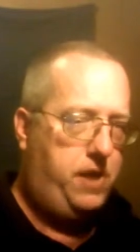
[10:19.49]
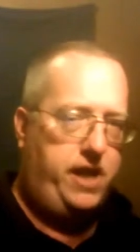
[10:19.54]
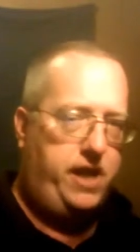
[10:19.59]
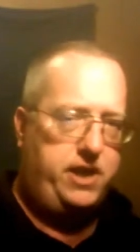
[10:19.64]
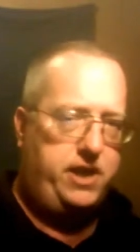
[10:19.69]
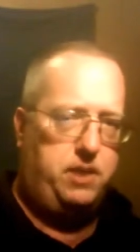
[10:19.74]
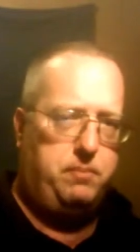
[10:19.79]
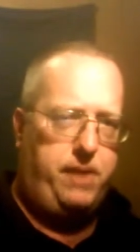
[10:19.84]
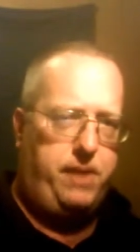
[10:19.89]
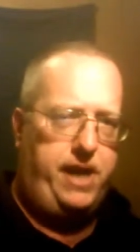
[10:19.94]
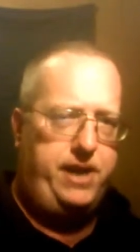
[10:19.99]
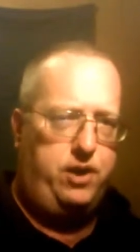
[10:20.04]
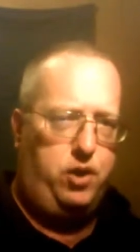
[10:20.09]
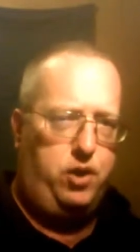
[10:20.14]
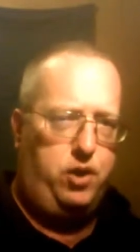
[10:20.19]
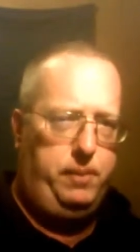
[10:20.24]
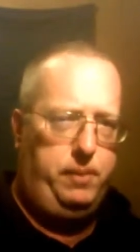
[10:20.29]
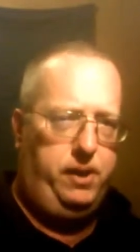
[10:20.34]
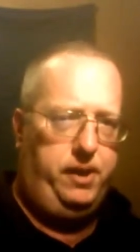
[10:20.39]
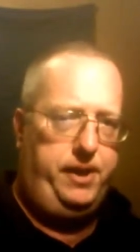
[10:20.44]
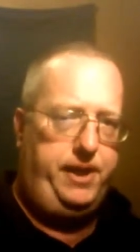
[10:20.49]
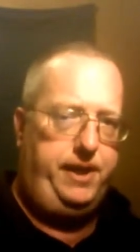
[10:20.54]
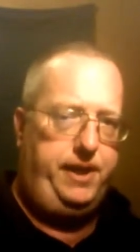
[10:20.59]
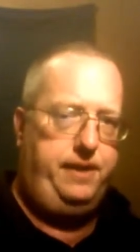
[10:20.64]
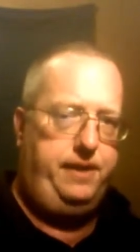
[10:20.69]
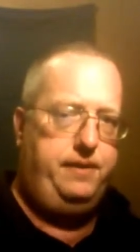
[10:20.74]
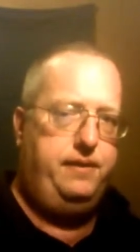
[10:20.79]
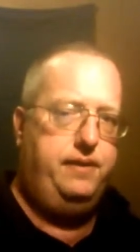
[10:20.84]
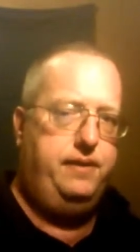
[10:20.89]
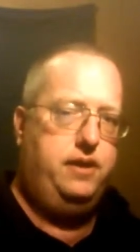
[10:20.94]
undermine your
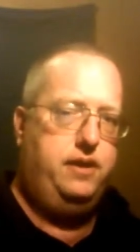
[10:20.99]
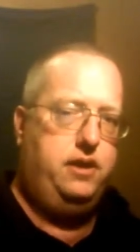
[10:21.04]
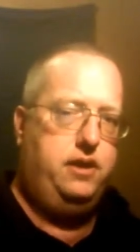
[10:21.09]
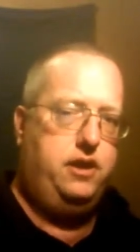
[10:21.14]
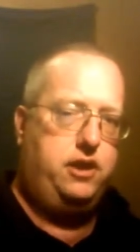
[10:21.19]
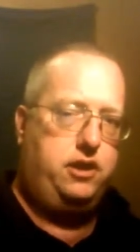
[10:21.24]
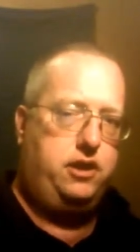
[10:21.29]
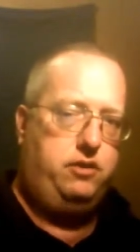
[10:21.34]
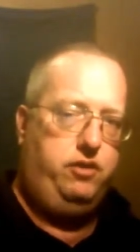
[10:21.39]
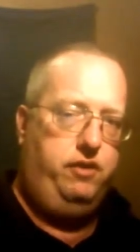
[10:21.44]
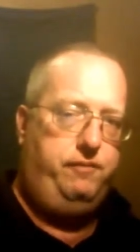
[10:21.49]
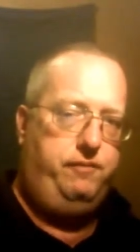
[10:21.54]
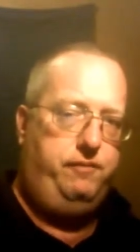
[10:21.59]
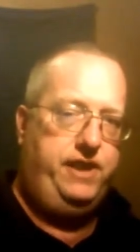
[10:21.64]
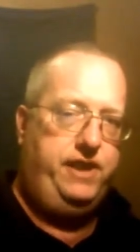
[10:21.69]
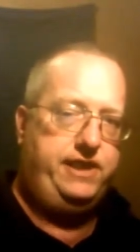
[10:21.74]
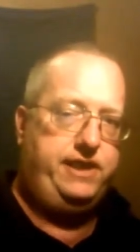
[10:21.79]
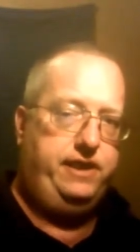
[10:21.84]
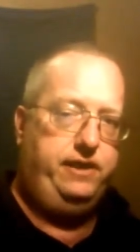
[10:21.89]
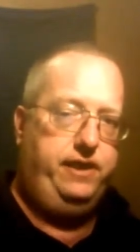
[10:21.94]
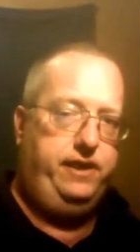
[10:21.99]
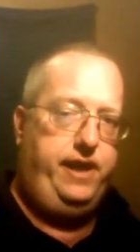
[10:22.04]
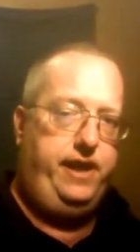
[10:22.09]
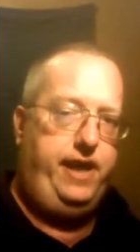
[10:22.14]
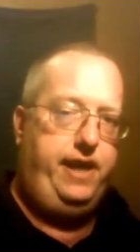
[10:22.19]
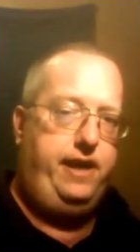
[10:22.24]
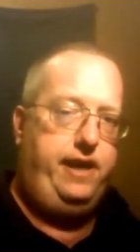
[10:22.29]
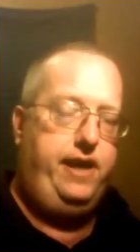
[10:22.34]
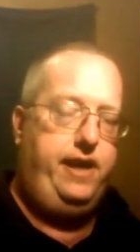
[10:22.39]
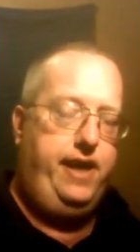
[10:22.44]
ability to
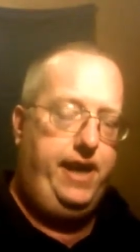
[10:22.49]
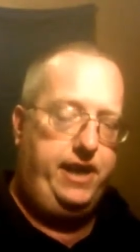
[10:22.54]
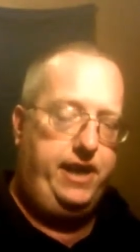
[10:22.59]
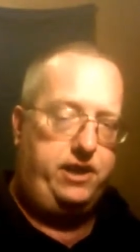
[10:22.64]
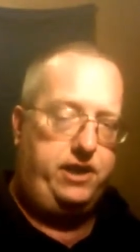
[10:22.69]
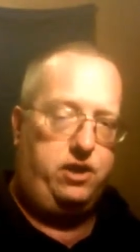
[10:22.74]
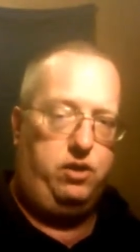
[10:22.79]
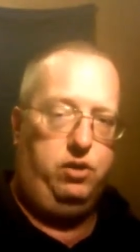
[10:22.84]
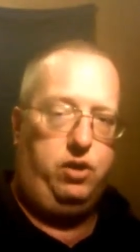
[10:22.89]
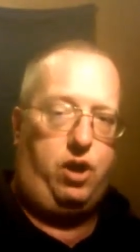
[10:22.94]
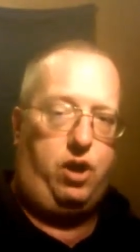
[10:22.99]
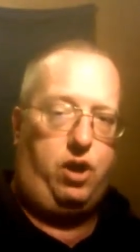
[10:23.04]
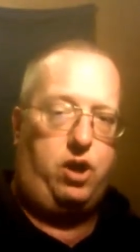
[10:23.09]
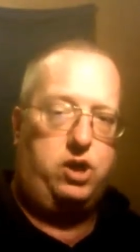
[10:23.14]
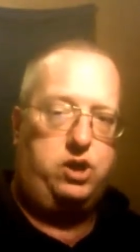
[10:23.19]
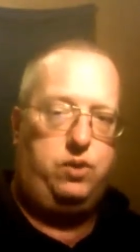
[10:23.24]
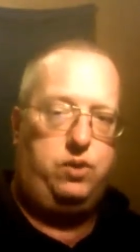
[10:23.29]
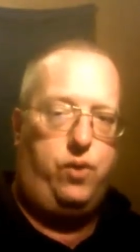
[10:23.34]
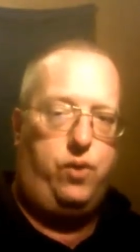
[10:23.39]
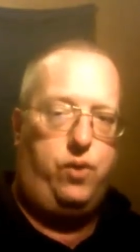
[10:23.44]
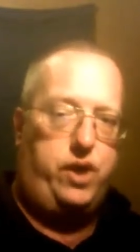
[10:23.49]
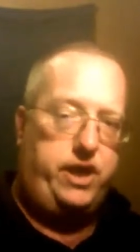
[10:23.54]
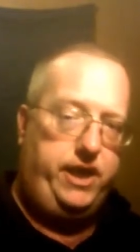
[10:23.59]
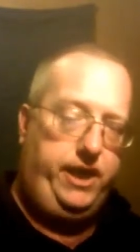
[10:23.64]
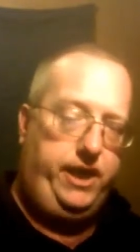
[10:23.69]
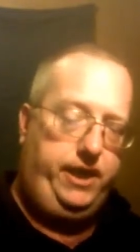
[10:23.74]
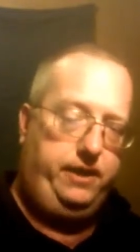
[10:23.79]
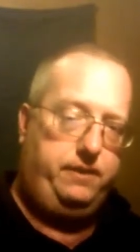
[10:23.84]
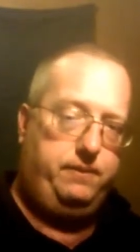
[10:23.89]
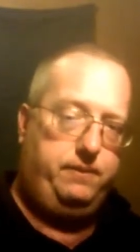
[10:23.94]
efficiently enter large
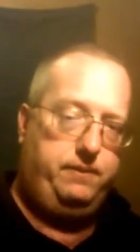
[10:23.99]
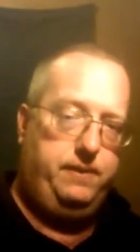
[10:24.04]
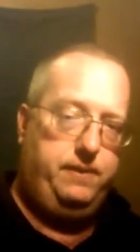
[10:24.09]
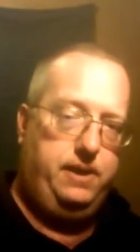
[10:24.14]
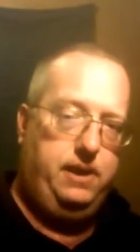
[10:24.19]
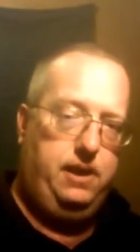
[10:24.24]
quantities.